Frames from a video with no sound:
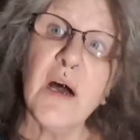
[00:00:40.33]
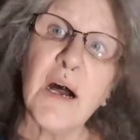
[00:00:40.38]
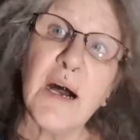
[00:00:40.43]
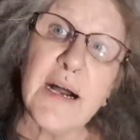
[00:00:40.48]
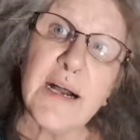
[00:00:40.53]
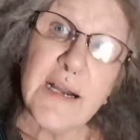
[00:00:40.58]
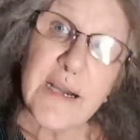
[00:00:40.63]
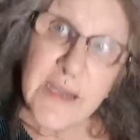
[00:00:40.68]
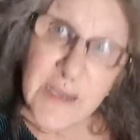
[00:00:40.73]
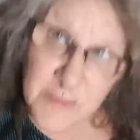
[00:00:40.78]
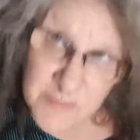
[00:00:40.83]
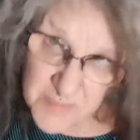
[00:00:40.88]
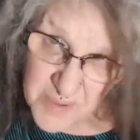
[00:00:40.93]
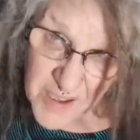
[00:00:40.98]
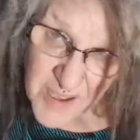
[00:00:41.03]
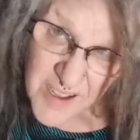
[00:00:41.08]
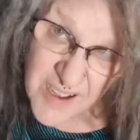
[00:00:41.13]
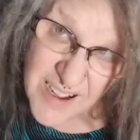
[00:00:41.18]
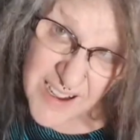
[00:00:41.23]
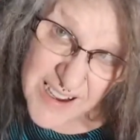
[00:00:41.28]
I'm
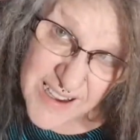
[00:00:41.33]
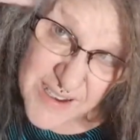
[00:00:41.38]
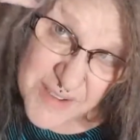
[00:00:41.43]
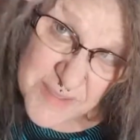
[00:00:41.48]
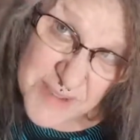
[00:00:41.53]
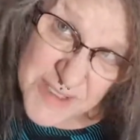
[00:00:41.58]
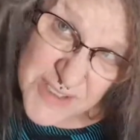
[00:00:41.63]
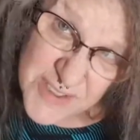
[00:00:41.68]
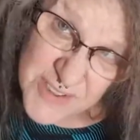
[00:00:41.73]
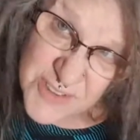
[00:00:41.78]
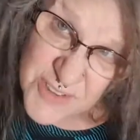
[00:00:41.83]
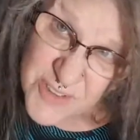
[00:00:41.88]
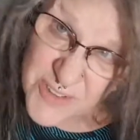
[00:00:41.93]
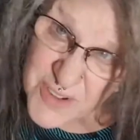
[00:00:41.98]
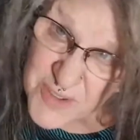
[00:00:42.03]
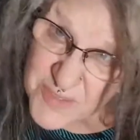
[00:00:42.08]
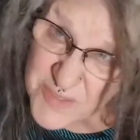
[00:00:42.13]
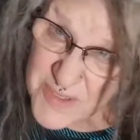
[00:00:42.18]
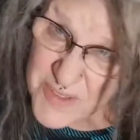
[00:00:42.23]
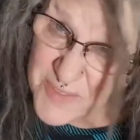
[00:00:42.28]

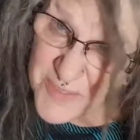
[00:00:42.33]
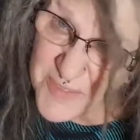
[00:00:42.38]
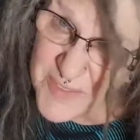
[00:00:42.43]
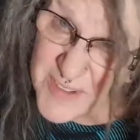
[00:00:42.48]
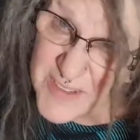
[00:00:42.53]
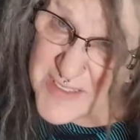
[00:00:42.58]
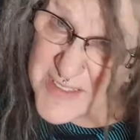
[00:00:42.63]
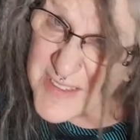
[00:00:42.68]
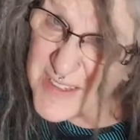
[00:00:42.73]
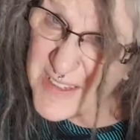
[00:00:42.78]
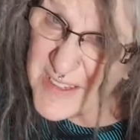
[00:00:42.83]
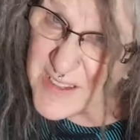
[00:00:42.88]
extremely fuzzy.